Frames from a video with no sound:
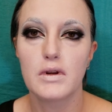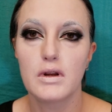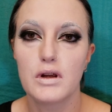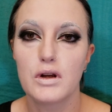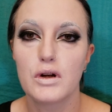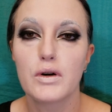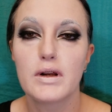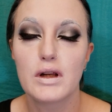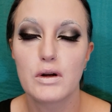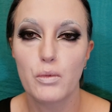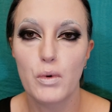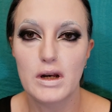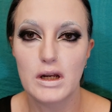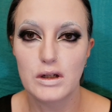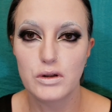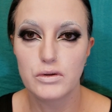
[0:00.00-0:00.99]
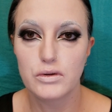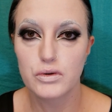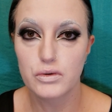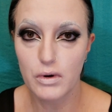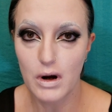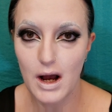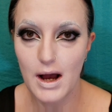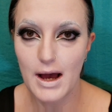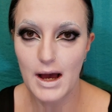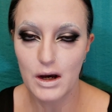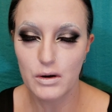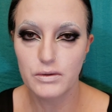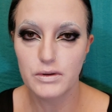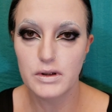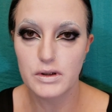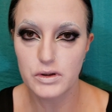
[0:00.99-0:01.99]
You're going to want to draw
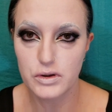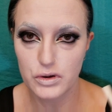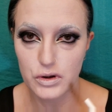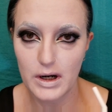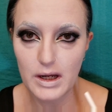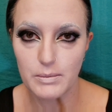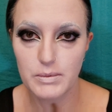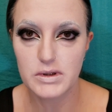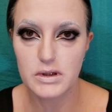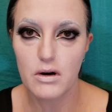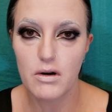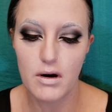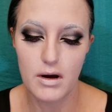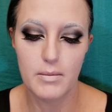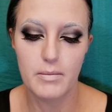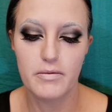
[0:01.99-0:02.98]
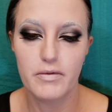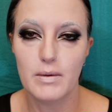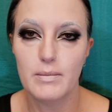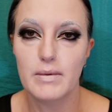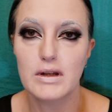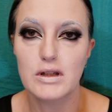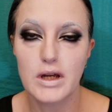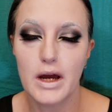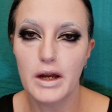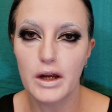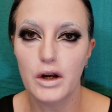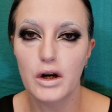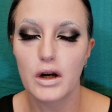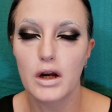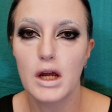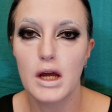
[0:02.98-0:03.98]
out the stripes from the tiger.